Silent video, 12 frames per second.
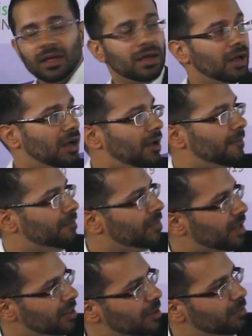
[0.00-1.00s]

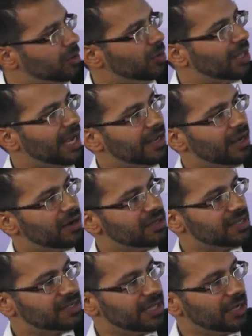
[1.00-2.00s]
The blue line here is
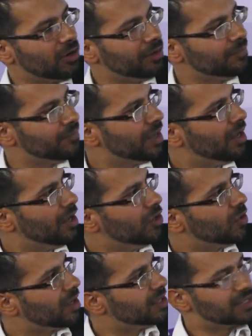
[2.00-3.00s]
the silicon.
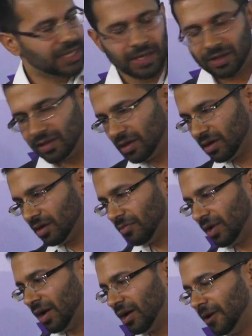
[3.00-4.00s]
You can see in the
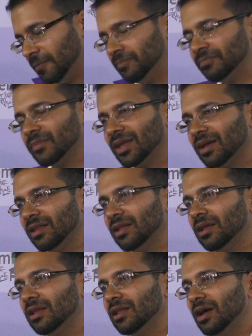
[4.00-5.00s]

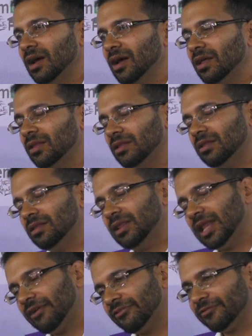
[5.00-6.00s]

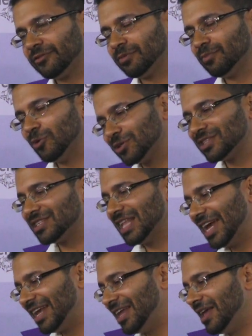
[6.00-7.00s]
leftmost
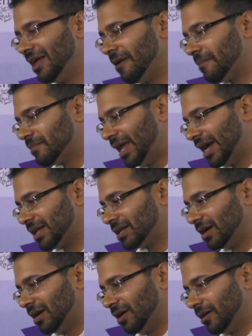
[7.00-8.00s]
slide that
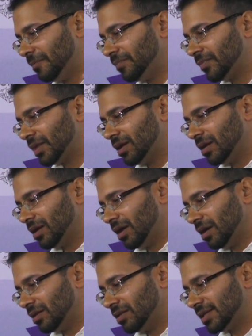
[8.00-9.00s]

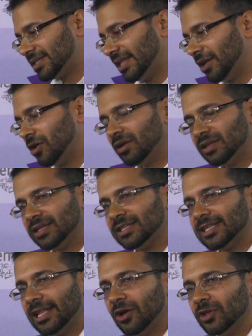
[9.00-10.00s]
the silicon, this is a
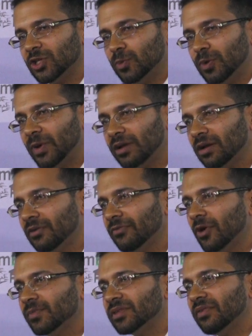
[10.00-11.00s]
silicon super wetter,
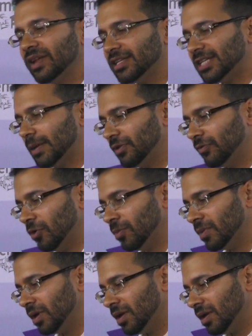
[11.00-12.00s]
forms a very stable
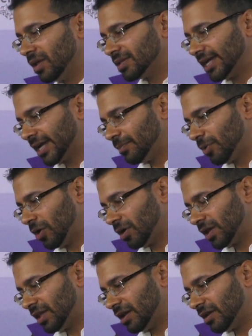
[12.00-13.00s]
foam. Second
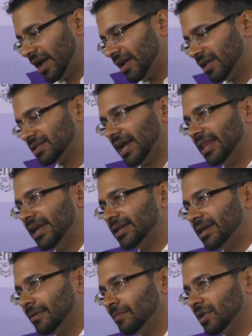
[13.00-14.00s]
product in the red is
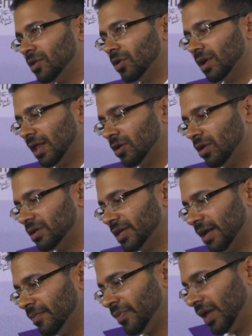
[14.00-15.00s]
La10, lauryl alcohol
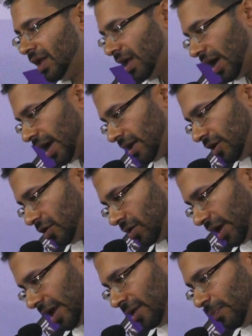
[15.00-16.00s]
10, and your
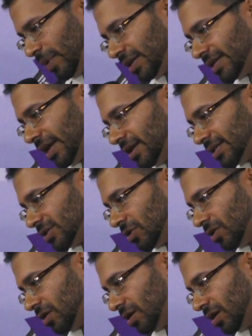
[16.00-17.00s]
NP10 is
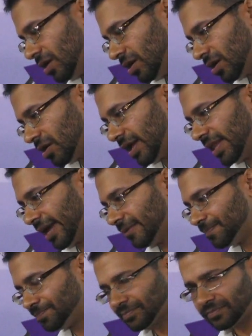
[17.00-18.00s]
your gray line.
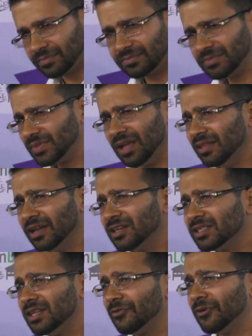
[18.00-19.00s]
They're
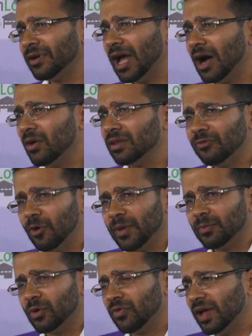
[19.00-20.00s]
just different how the foaming
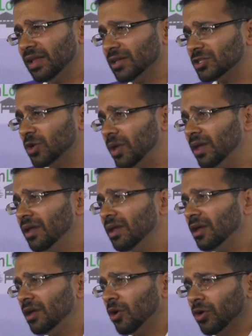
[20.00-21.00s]
profile is. So we
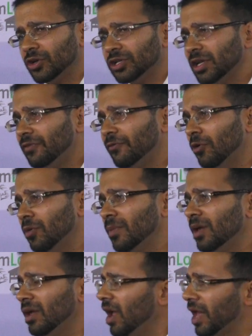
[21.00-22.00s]
originally foam,
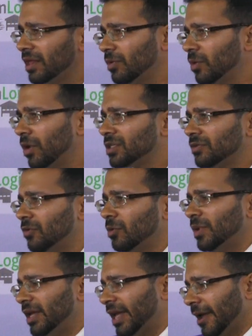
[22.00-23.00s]
and then we watch the foam
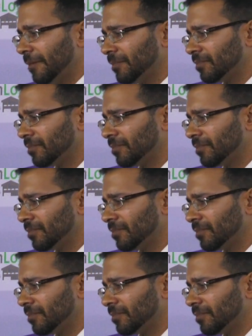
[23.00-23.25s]
decay.